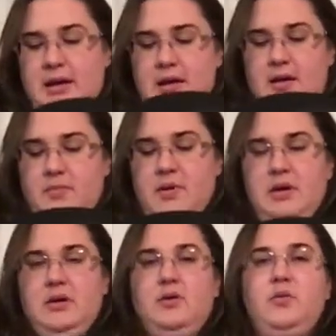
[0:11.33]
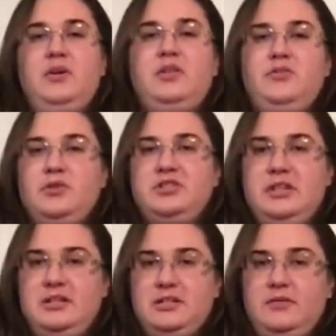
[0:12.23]
One of the first
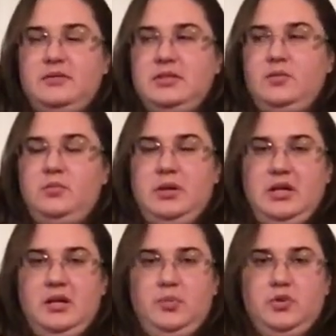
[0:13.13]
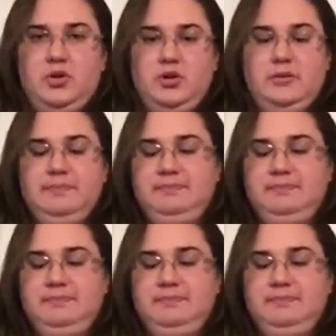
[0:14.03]
things, obviously, when picking up your dog